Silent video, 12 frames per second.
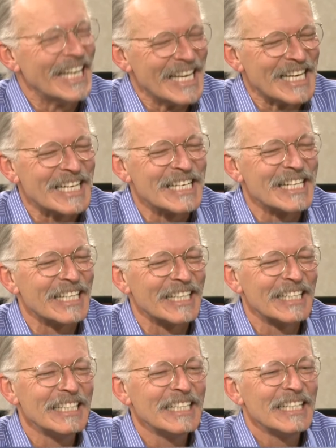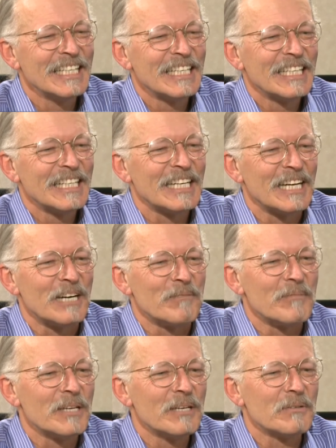And
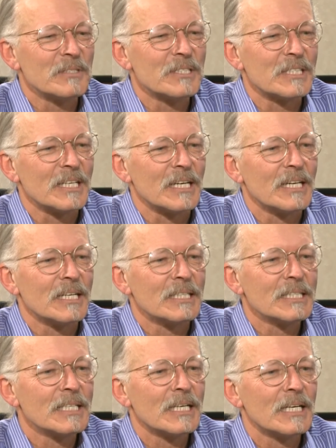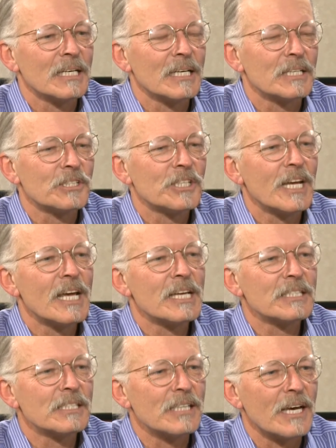it was a
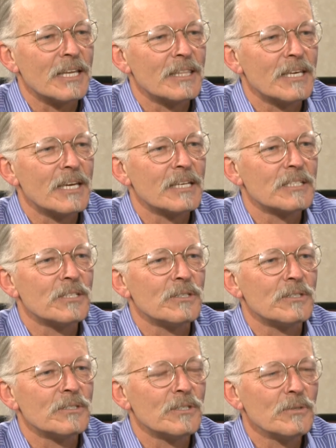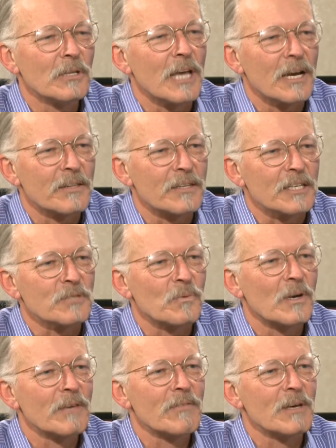chance, I think, to do a lot of things.
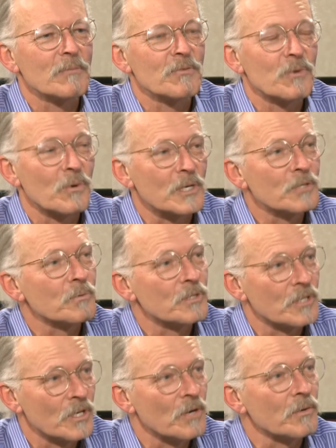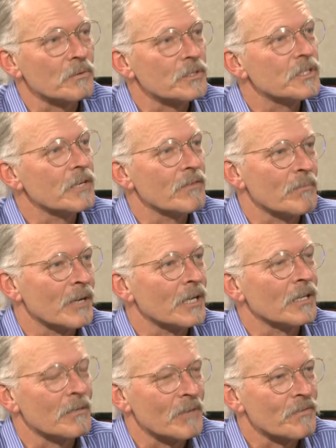One of them, of course, was to go and receive the
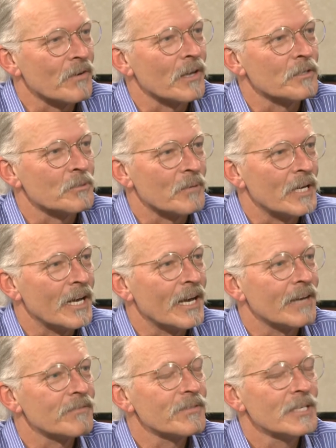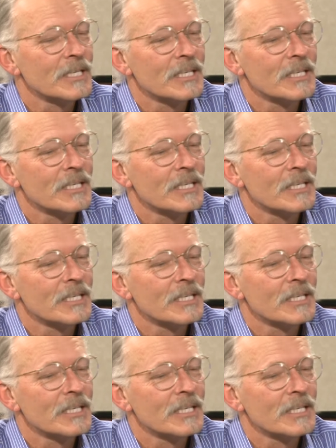medal on my father's behalf.